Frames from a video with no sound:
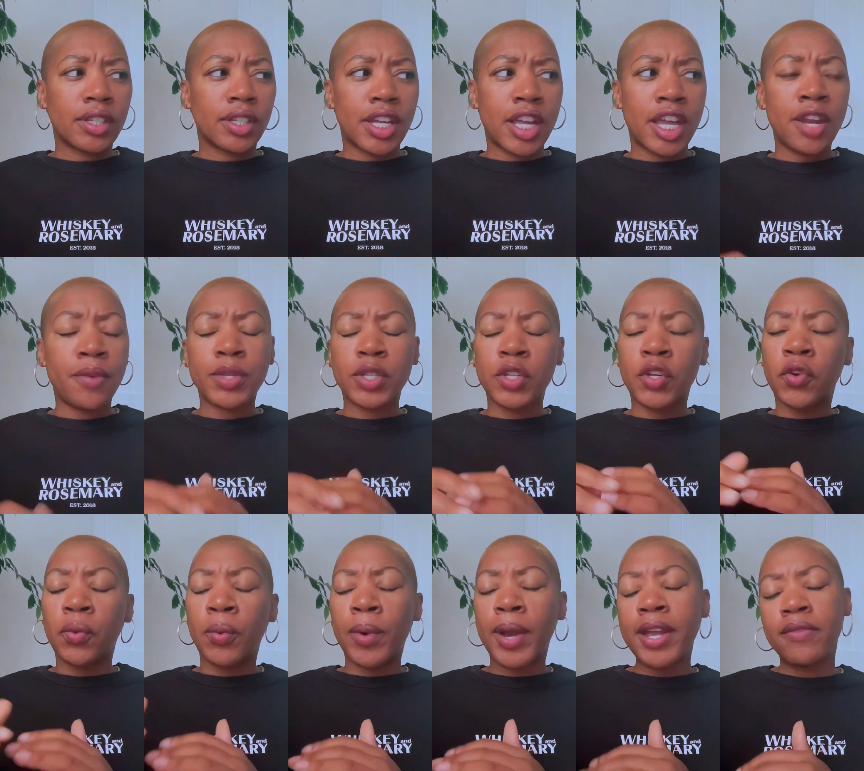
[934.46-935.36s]
and it was
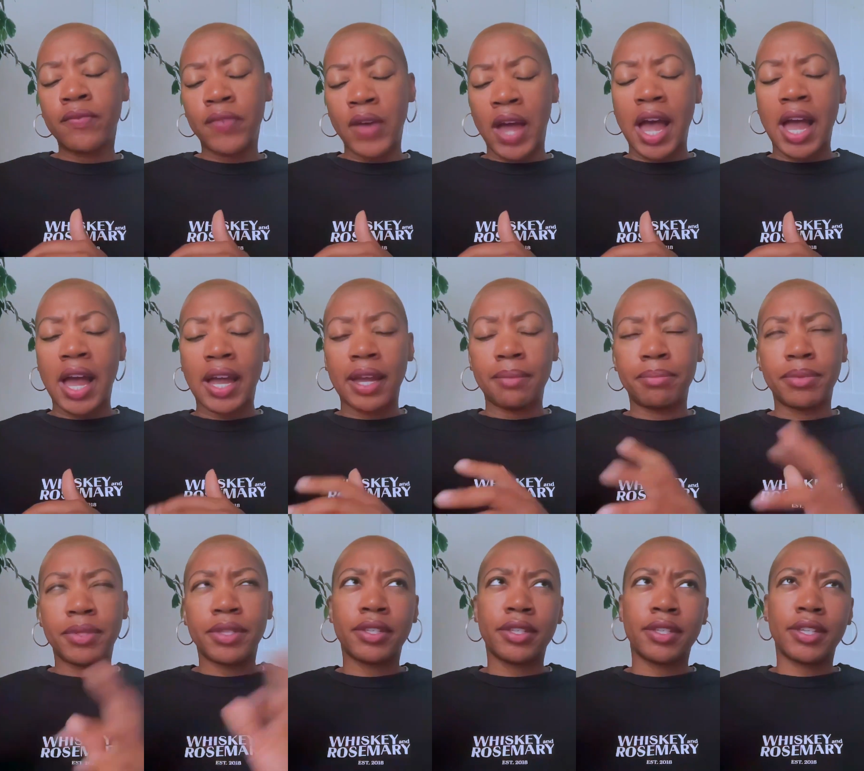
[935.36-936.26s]
great
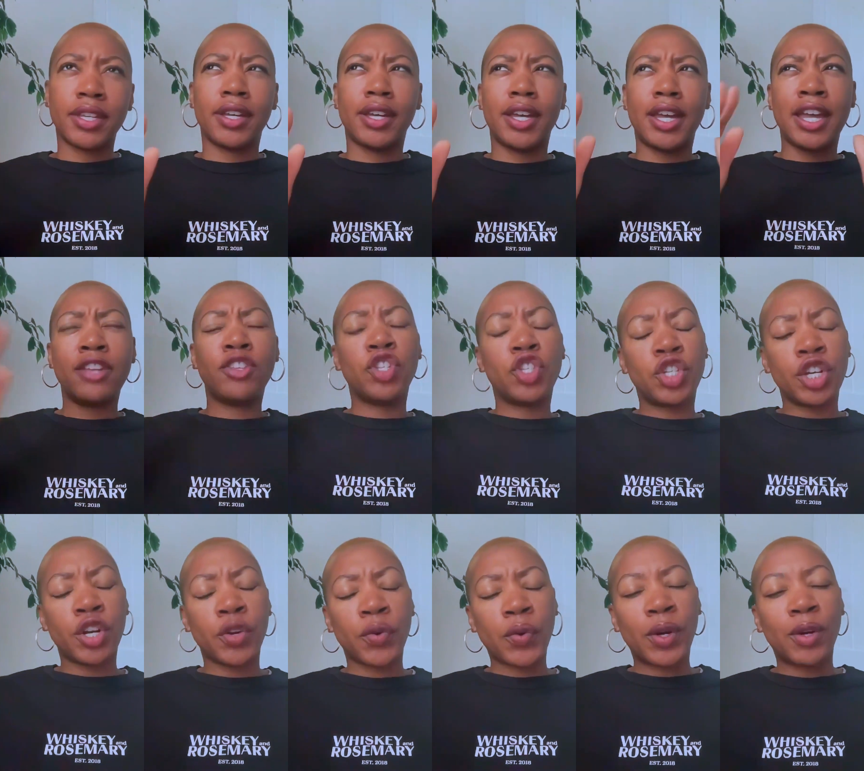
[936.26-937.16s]
vibes in
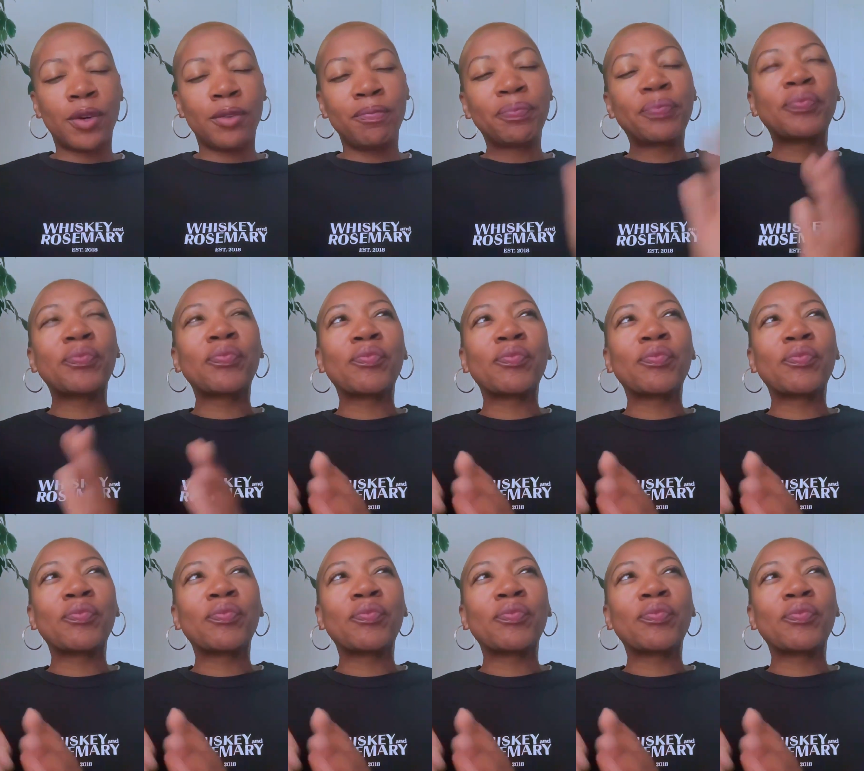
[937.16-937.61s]
general.